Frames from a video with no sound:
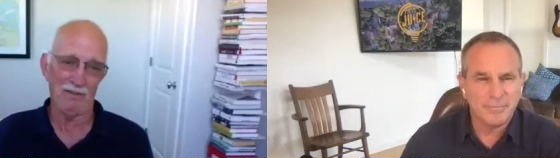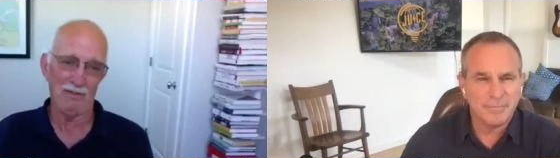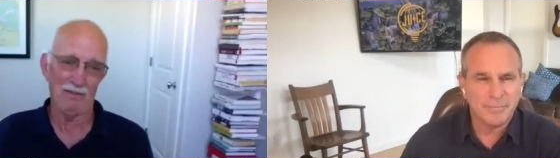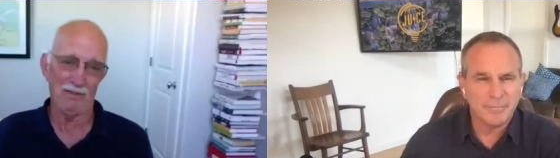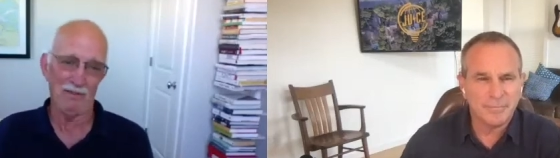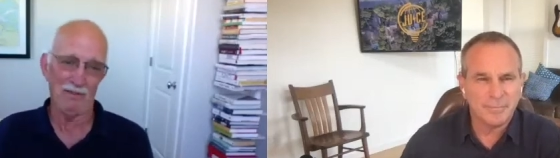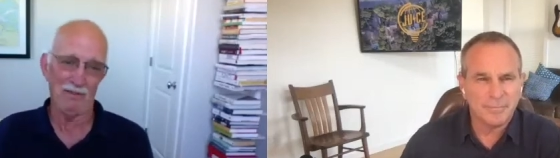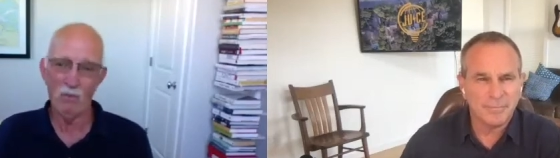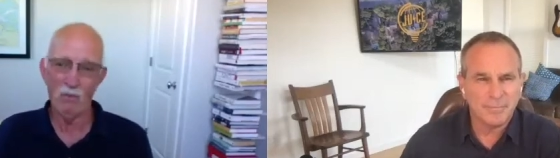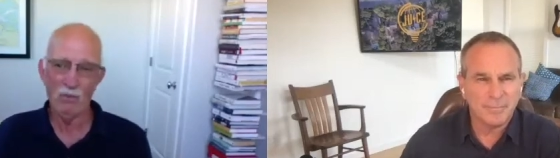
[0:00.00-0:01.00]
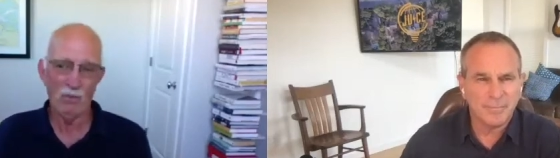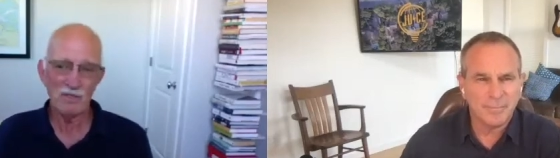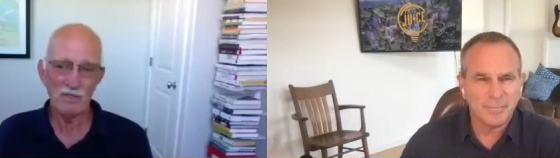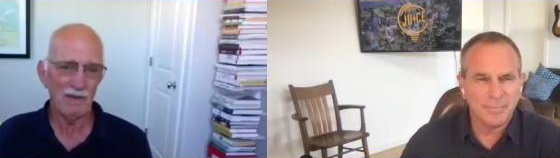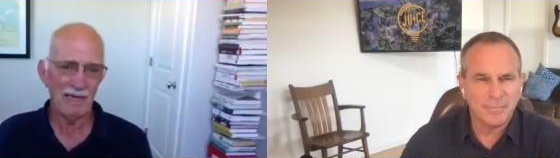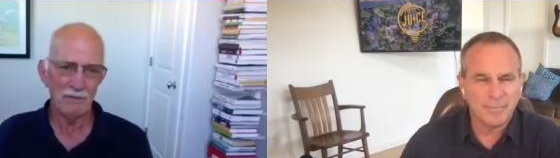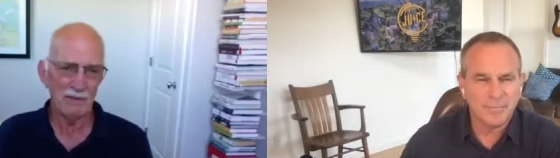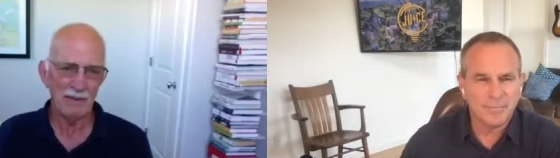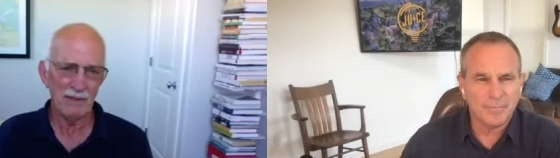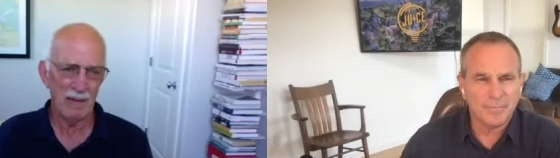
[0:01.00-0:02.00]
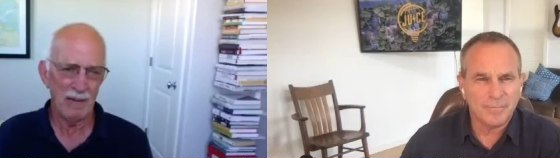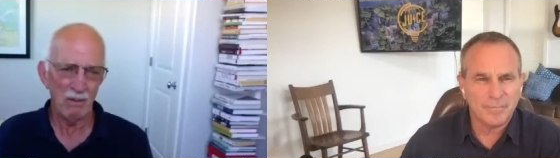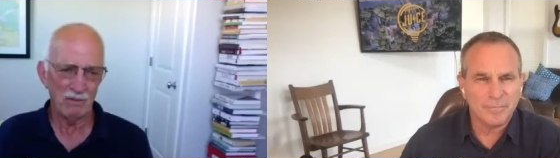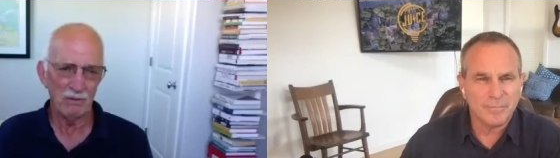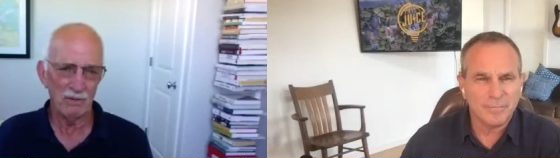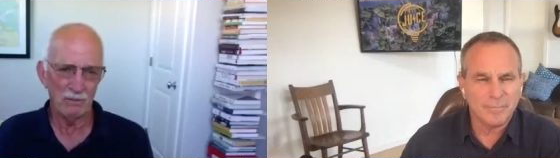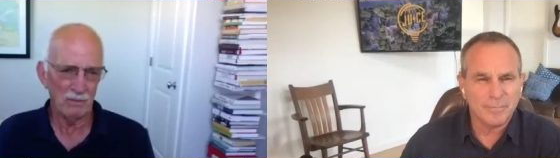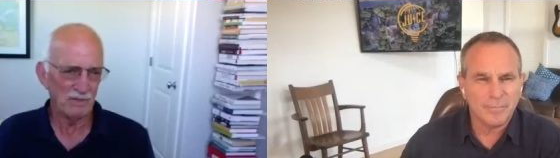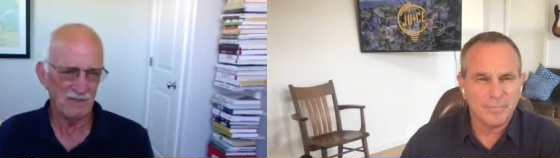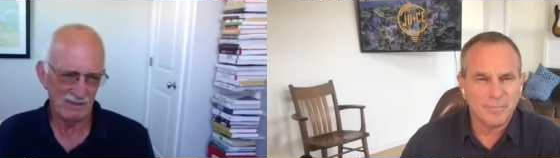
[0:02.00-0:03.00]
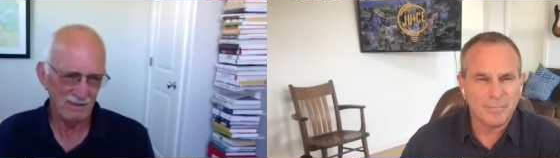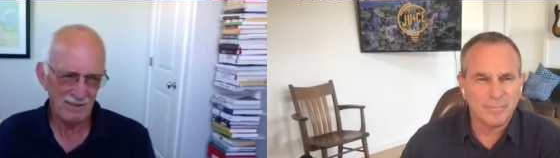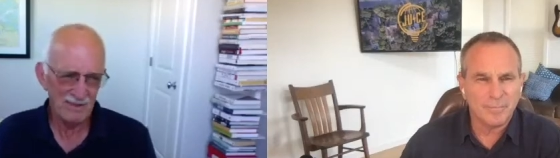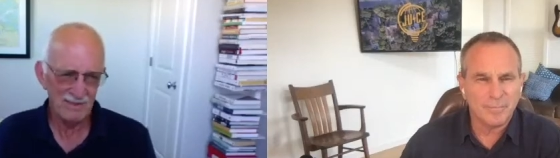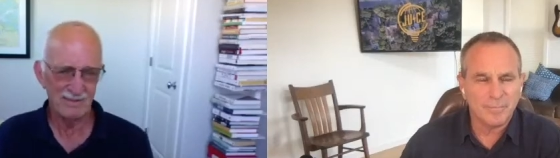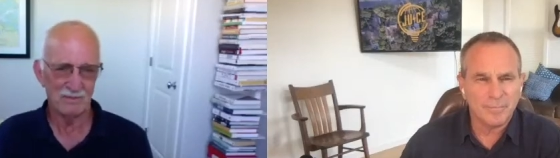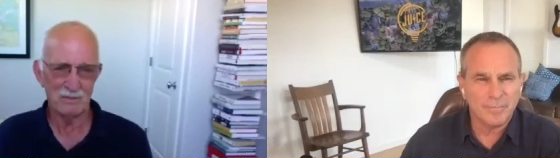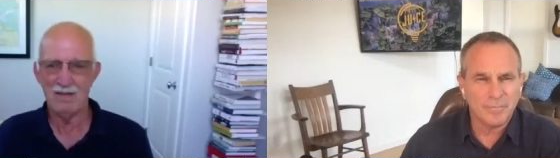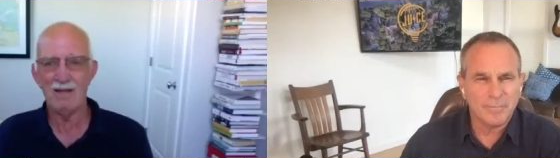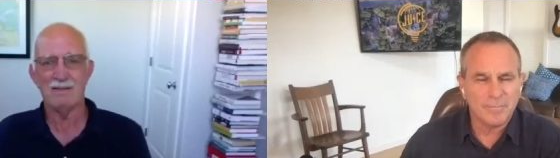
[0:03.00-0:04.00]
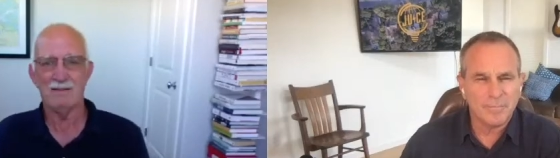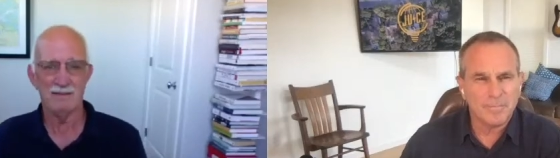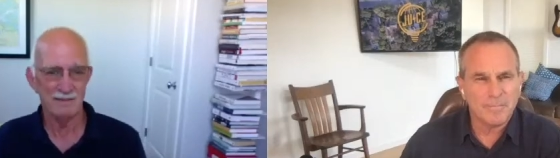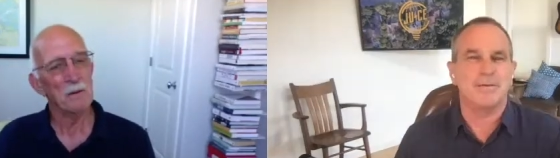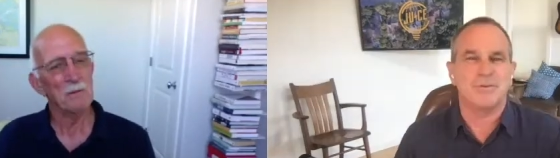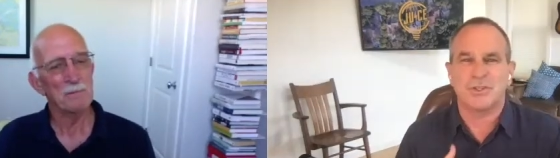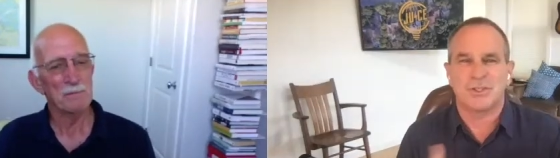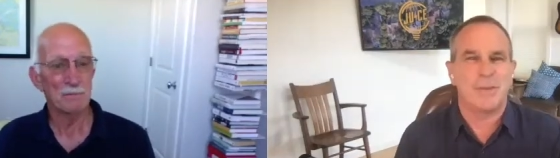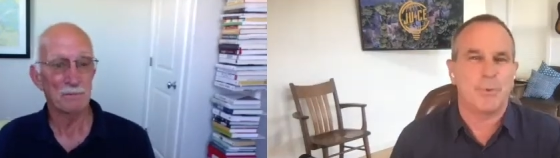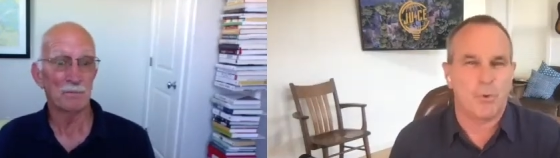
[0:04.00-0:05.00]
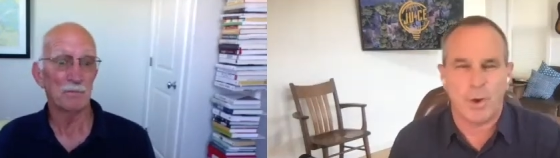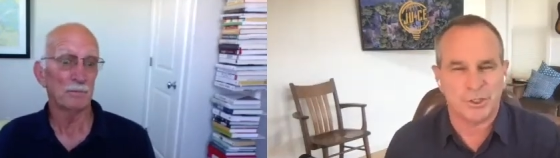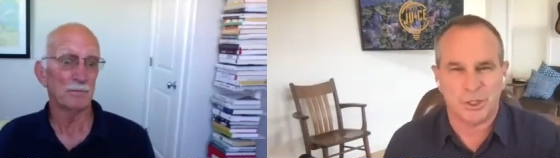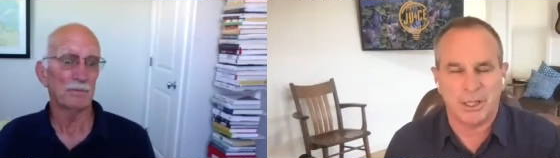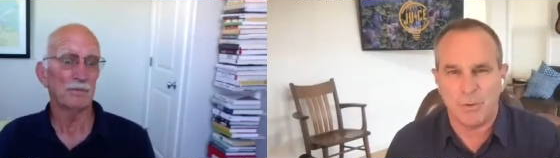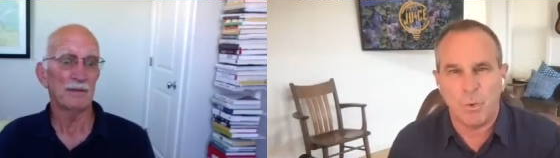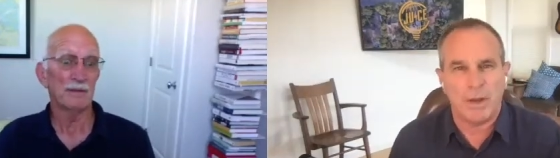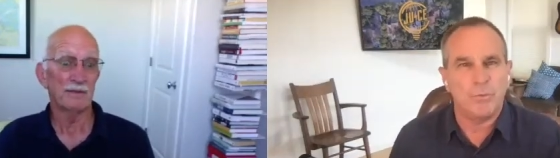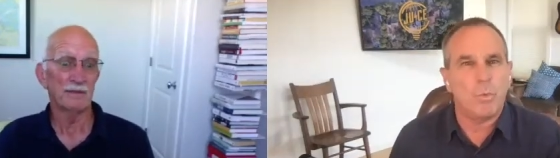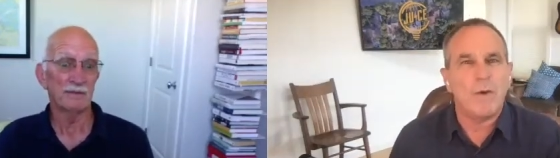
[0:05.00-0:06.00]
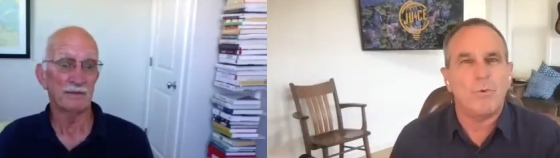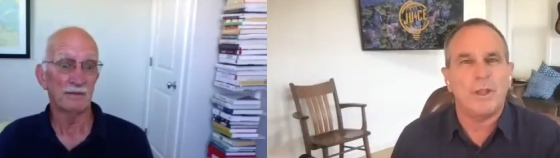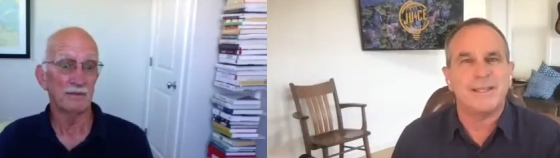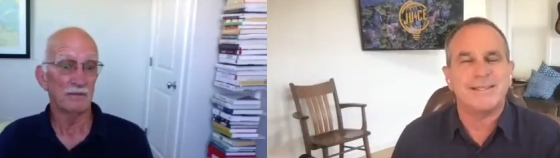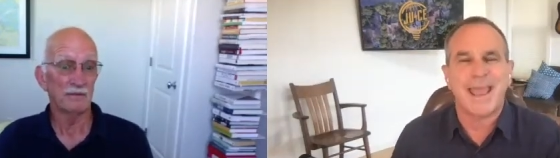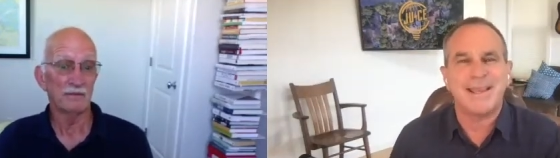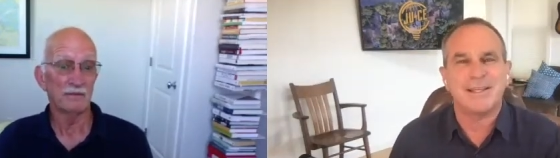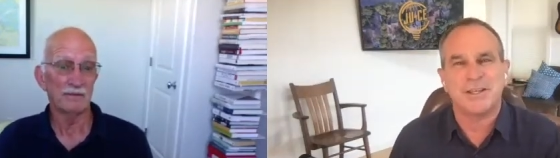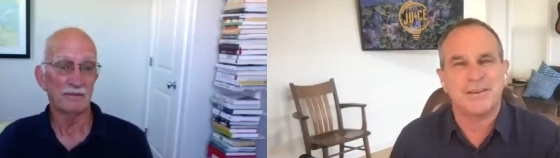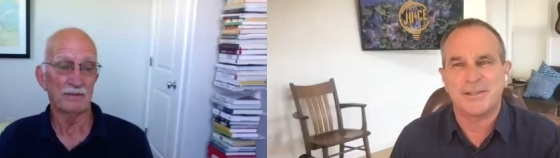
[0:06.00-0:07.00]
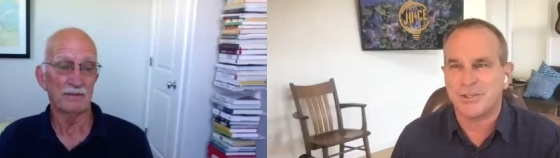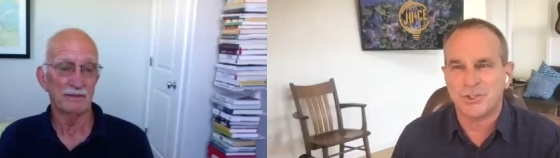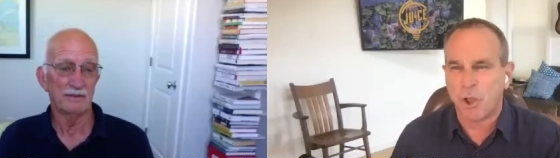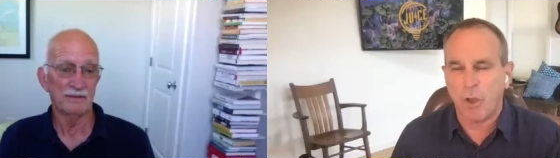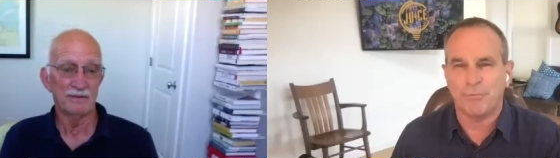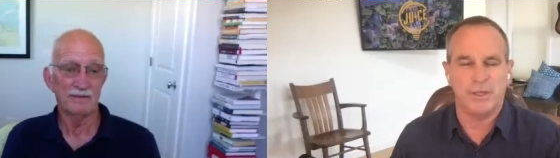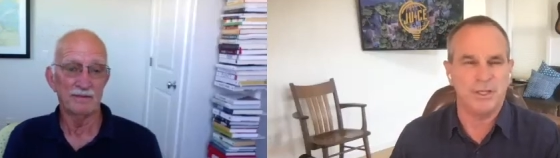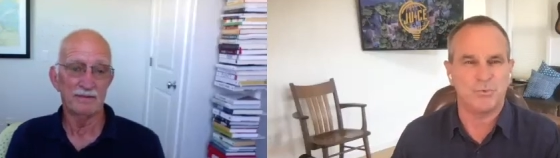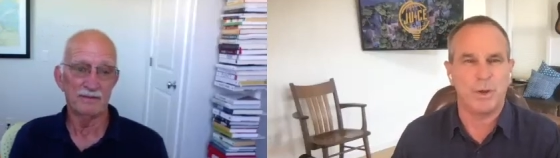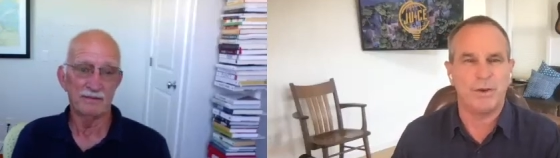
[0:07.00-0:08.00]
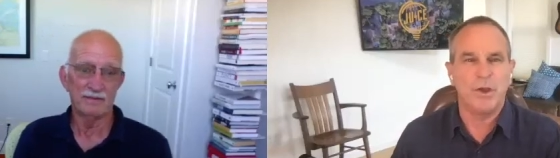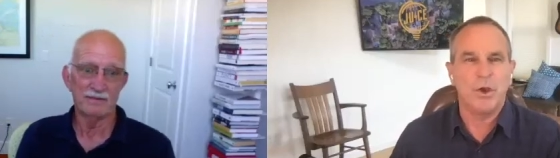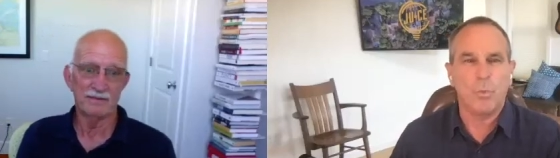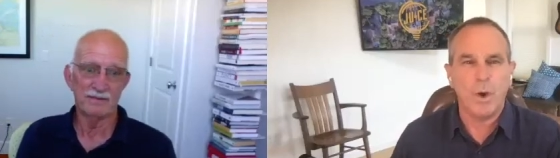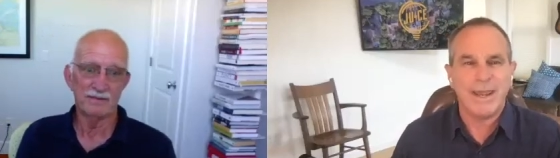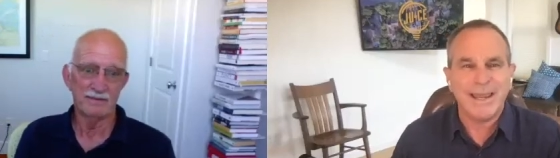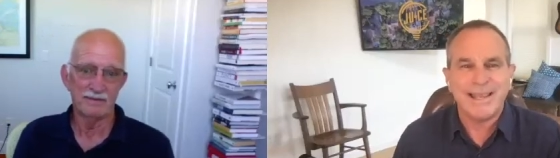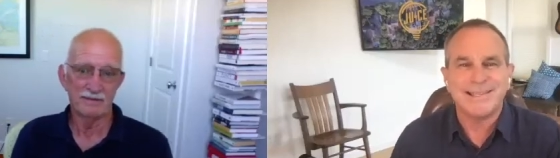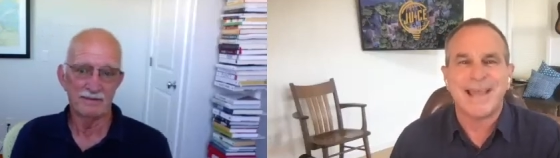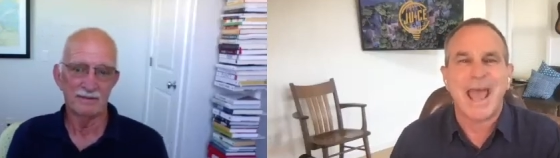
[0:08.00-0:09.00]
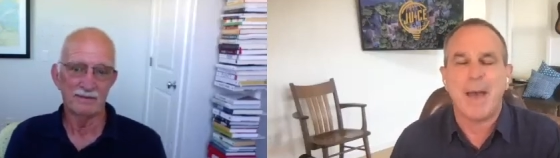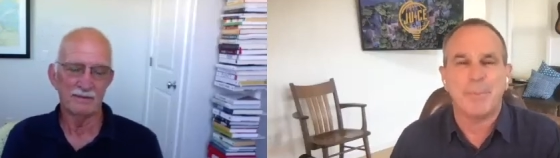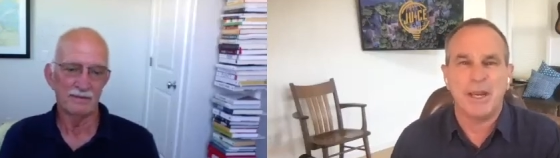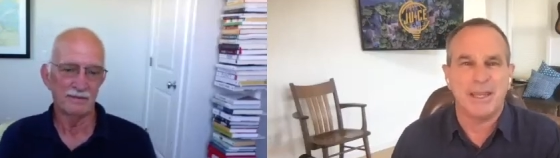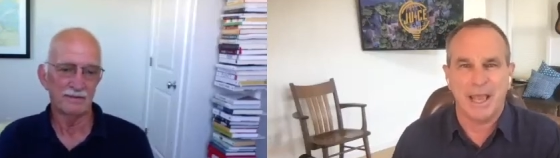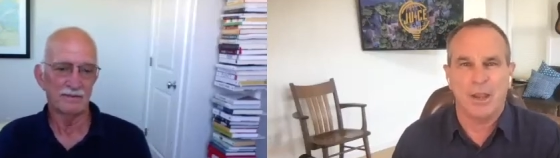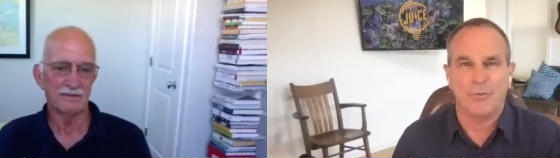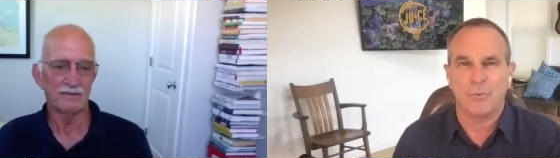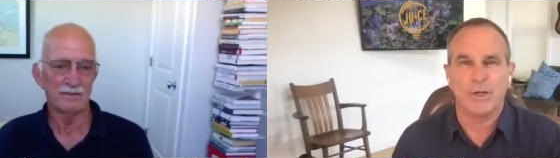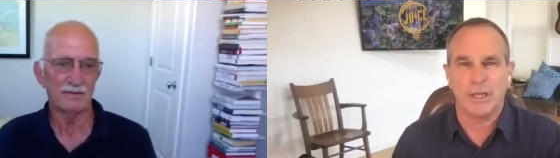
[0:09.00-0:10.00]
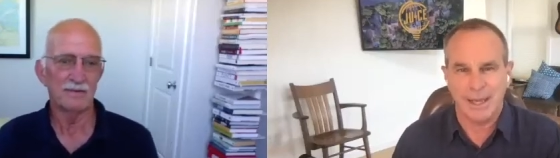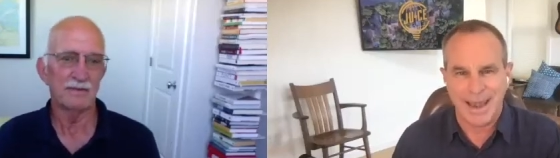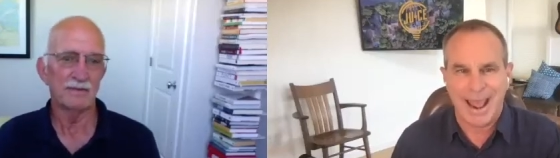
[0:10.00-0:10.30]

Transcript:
Speaker 1: what's all the hand-wringing about? Are we serious? We're not serious.
Speaker 2: Simple question, Lee. What will it take to solve this? What needs to happen in California